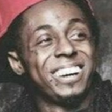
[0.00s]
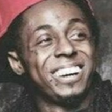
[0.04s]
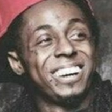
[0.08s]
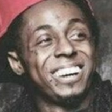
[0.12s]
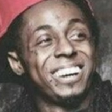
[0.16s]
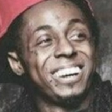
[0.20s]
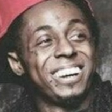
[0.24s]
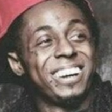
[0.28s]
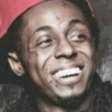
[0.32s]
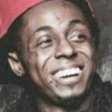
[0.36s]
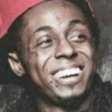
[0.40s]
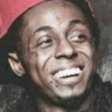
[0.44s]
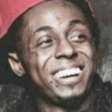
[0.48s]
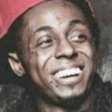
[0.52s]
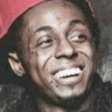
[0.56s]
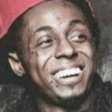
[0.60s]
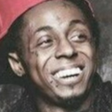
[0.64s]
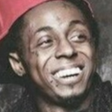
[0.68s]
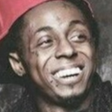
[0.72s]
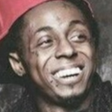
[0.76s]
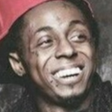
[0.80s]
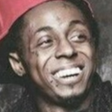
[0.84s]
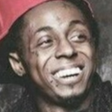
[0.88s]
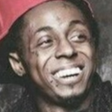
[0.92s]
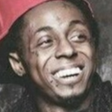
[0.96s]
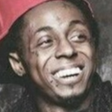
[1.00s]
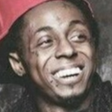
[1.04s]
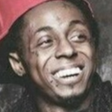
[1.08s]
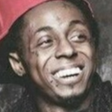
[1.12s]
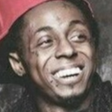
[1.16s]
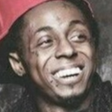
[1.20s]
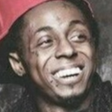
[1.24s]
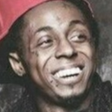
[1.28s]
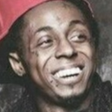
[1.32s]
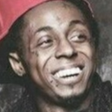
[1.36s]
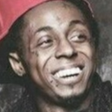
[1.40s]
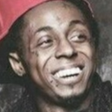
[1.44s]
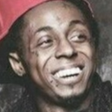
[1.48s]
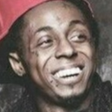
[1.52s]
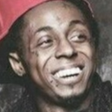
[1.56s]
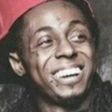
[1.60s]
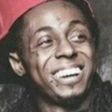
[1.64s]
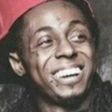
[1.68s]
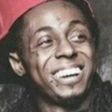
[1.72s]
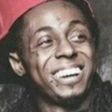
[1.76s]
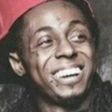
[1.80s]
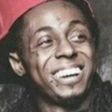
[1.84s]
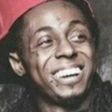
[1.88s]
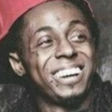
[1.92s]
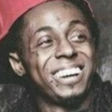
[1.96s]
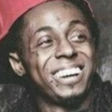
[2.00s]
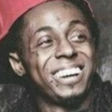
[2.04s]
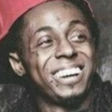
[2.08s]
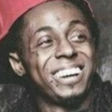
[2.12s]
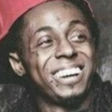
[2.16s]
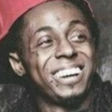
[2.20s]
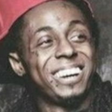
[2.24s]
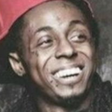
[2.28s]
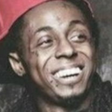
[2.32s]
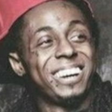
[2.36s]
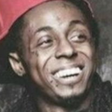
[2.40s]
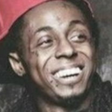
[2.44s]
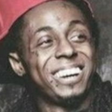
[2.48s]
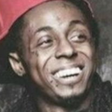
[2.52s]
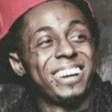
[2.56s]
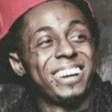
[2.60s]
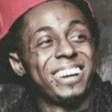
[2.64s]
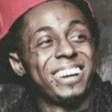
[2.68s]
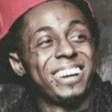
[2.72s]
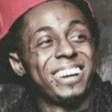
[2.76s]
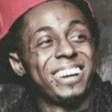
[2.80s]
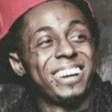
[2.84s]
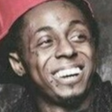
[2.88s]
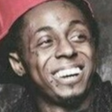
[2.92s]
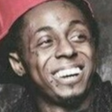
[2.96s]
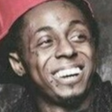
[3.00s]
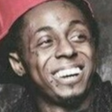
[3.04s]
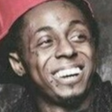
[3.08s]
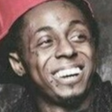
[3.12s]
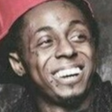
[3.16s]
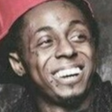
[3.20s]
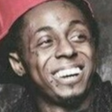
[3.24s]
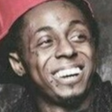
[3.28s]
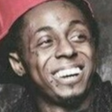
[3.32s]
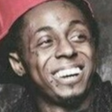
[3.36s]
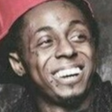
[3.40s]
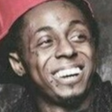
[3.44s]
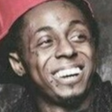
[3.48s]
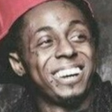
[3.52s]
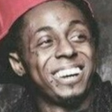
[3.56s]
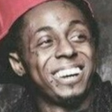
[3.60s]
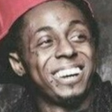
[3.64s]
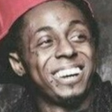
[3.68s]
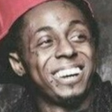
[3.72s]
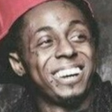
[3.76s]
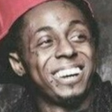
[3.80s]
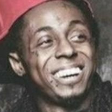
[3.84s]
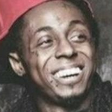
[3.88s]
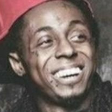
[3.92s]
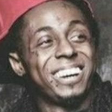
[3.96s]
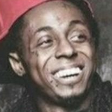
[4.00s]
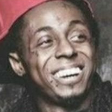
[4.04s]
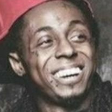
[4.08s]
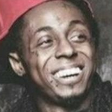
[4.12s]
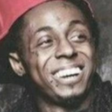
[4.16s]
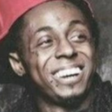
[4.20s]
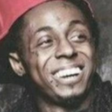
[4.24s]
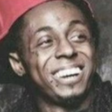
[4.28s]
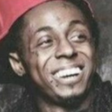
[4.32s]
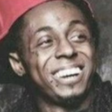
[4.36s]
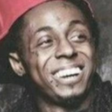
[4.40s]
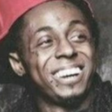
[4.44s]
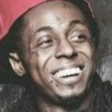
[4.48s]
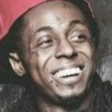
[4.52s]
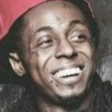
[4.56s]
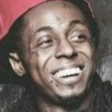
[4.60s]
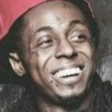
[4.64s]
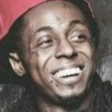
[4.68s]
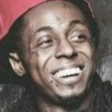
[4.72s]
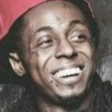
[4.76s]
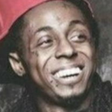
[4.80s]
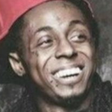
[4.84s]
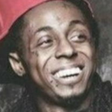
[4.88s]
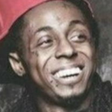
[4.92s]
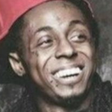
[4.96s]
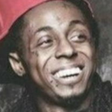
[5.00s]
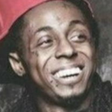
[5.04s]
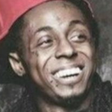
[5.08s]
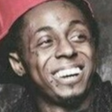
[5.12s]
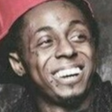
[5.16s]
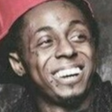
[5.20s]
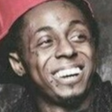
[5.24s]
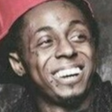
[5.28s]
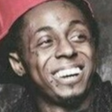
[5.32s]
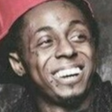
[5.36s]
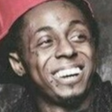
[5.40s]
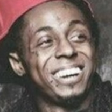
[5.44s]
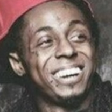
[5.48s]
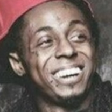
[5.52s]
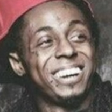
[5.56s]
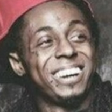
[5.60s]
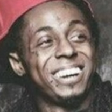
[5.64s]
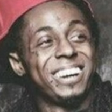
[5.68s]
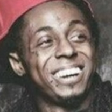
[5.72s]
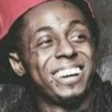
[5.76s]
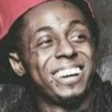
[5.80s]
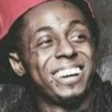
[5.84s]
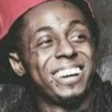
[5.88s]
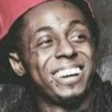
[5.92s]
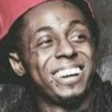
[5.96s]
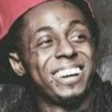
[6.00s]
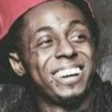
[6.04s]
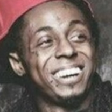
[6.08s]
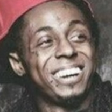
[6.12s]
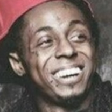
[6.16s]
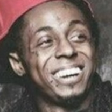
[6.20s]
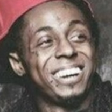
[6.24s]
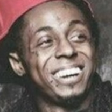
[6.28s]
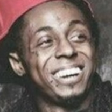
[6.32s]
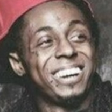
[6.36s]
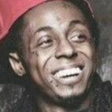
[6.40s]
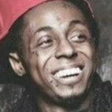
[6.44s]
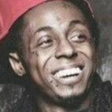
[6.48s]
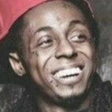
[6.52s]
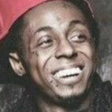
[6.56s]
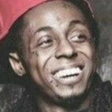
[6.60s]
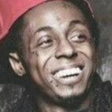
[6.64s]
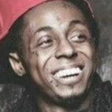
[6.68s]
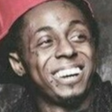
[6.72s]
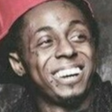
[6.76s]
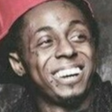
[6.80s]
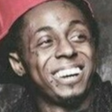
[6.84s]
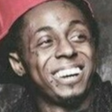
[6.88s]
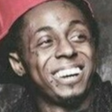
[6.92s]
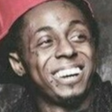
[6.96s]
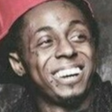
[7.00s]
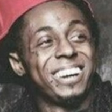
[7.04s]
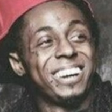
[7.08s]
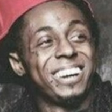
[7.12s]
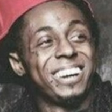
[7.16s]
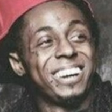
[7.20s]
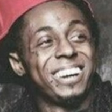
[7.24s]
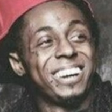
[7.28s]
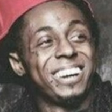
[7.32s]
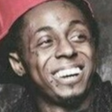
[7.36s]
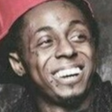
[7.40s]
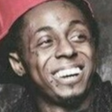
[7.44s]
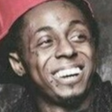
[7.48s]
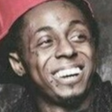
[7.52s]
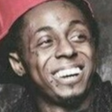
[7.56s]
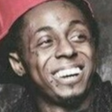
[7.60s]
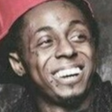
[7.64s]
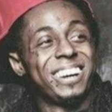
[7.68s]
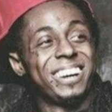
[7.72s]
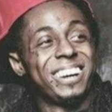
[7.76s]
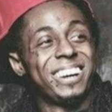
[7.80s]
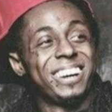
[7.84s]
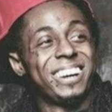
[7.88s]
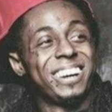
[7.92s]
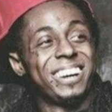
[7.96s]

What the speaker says: (no lip movement)